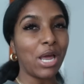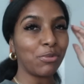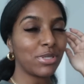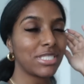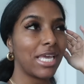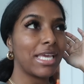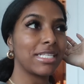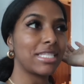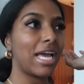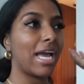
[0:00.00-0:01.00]
I will say
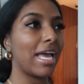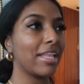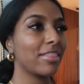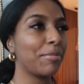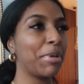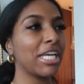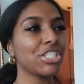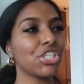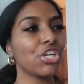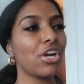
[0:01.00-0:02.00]
is that the
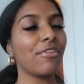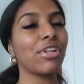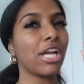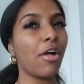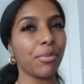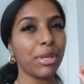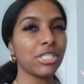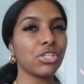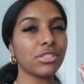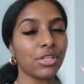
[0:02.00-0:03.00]
picture, I feel like on the
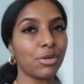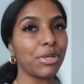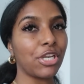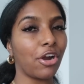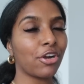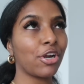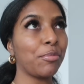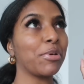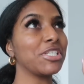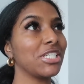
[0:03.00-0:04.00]
picture it's a little bit darker,
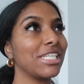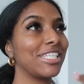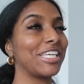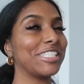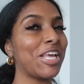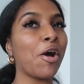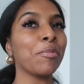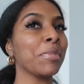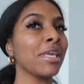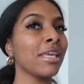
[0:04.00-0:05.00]
but she did
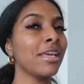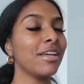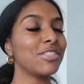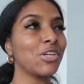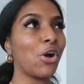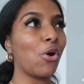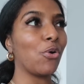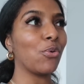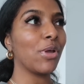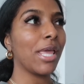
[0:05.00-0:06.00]
tell me to
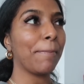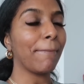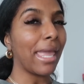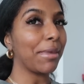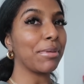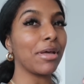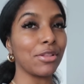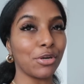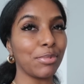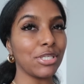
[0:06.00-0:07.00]
go maybe a
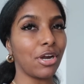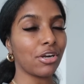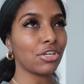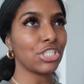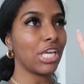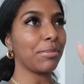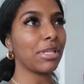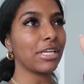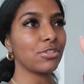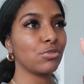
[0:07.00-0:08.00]
little bit darker. She gave me
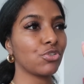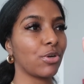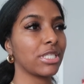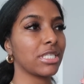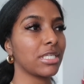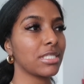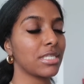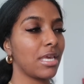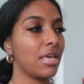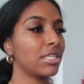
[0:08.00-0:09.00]
like two choices.
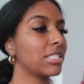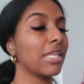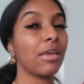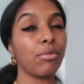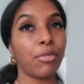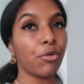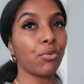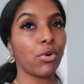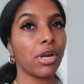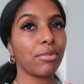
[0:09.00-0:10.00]
She said they would both
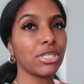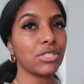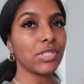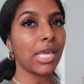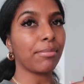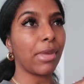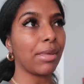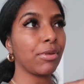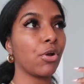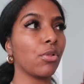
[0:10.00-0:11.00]
work, but she's like,
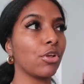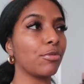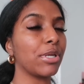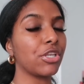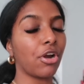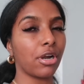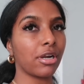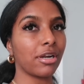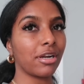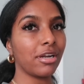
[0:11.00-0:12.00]
maybe go a little bit
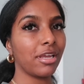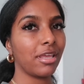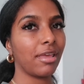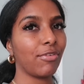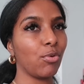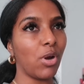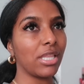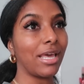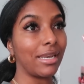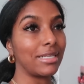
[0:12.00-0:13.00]
darker if you
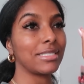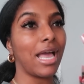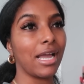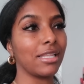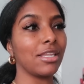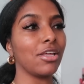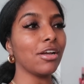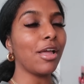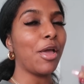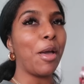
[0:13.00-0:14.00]
want that exact
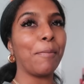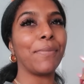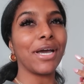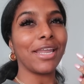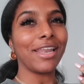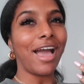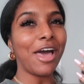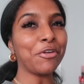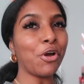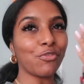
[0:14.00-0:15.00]
look. But
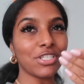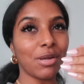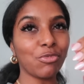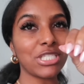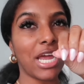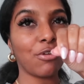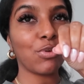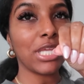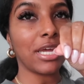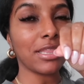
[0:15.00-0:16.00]
I don't know, for some reason I
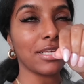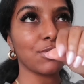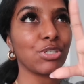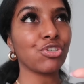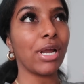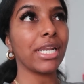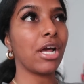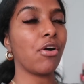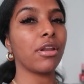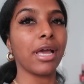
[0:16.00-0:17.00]
really like this. We tried it
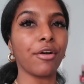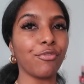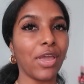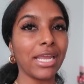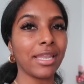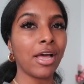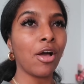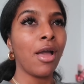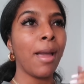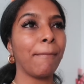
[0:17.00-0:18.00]
out on like a fake
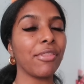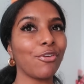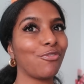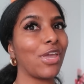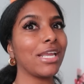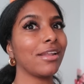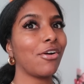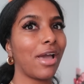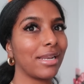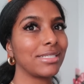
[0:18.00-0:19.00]
nail, but the fake nail
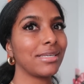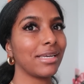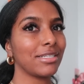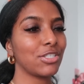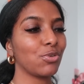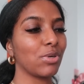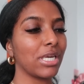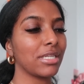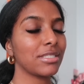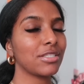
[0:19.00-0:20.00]
had a tint to
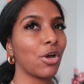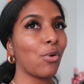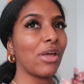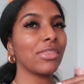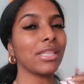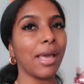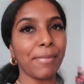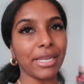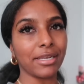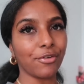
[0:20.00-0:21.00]
it, so I think that
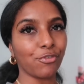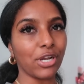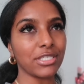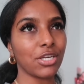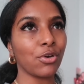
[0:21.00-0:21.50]
made a difference.